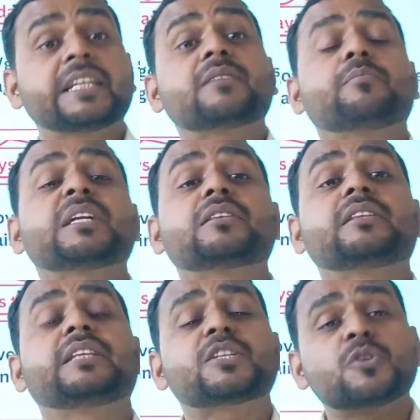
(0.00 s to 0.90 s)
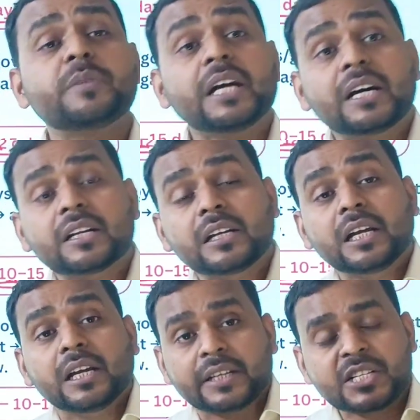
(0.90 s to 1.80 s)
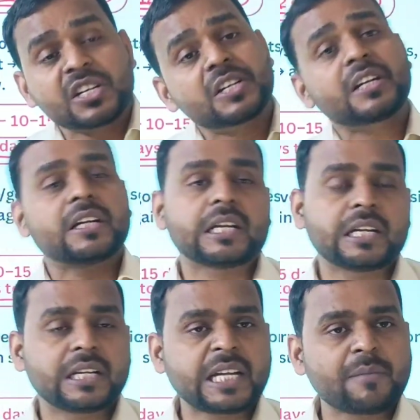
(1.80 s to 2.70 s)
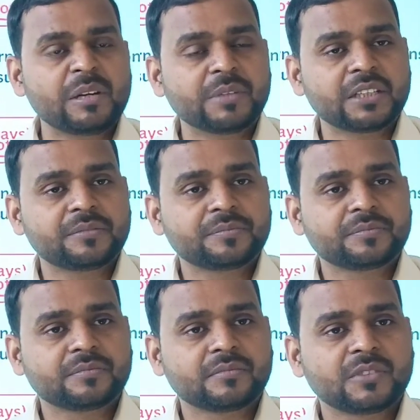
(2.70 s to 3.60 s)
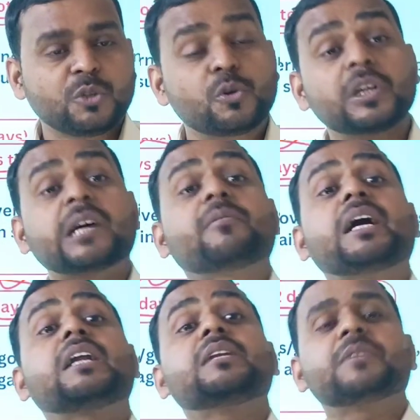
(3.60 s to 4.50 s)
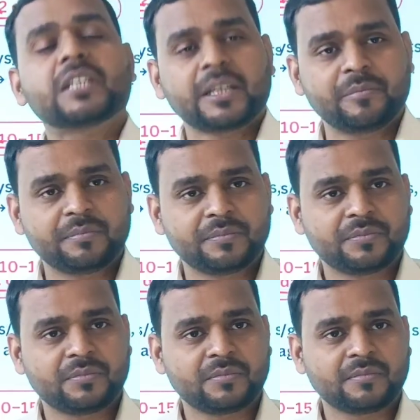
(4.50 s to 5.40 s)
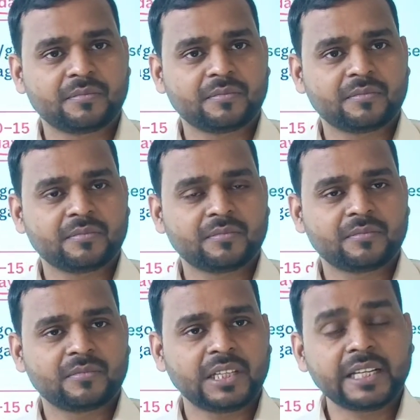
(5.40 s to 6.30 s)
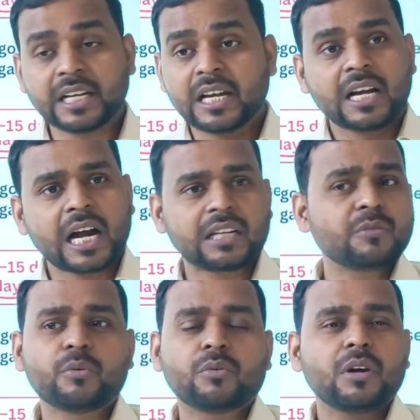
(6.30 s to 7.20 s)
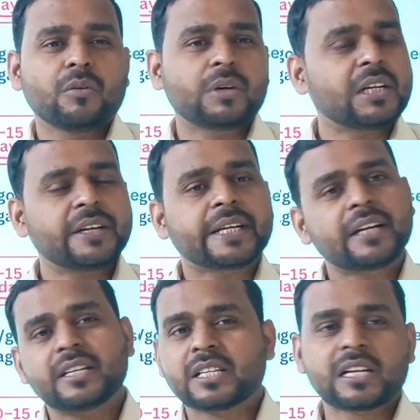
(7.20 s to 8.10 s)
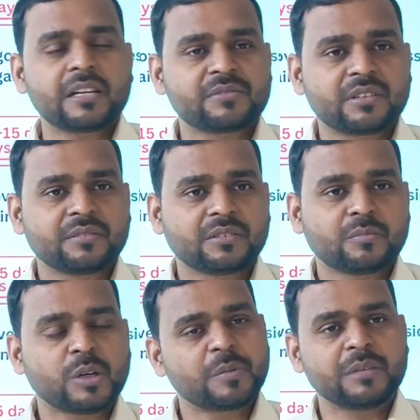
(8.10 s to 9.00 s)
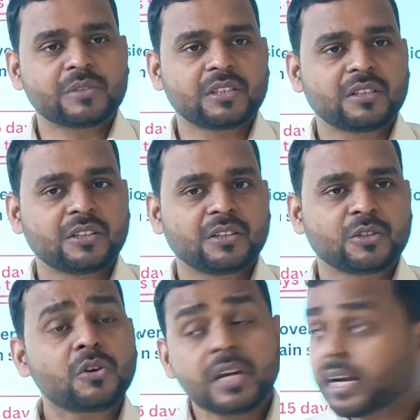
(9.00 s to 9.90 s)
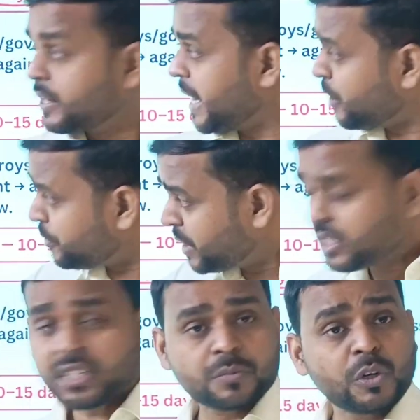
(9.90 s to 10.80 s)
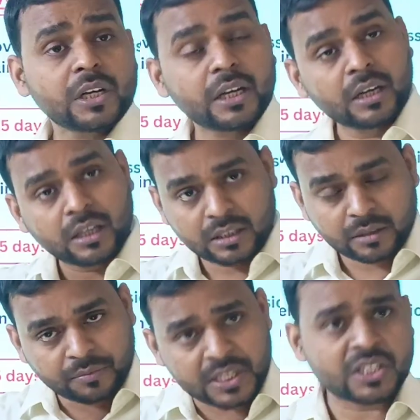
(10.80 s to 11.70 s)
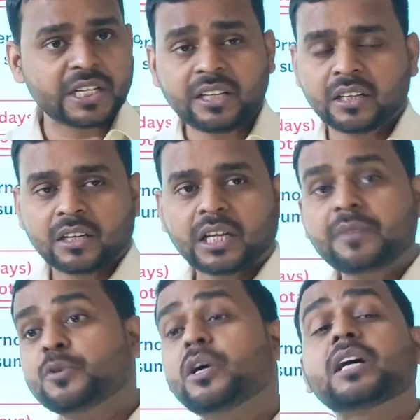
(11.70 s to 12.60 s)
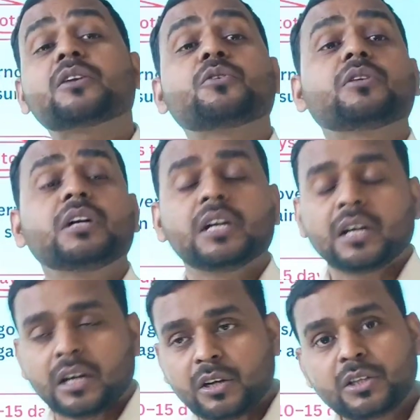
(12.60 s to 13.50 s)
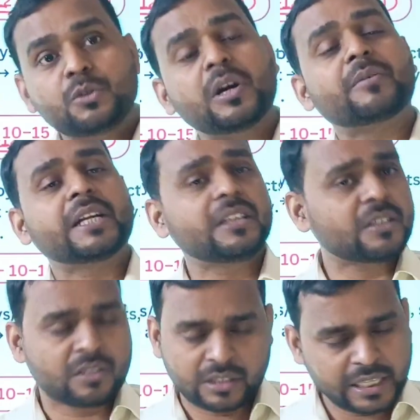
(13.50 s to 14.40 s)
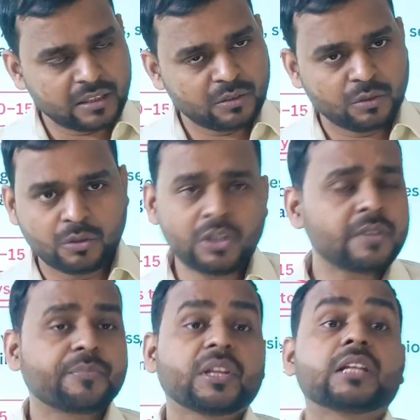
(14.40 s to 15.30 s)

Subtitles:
That, but there should be a restricted time limit. You don't have unlimited time, right? Hardly 110 days are left for prelims. So try to finish this book, the first reading. If you are you have read it, then good.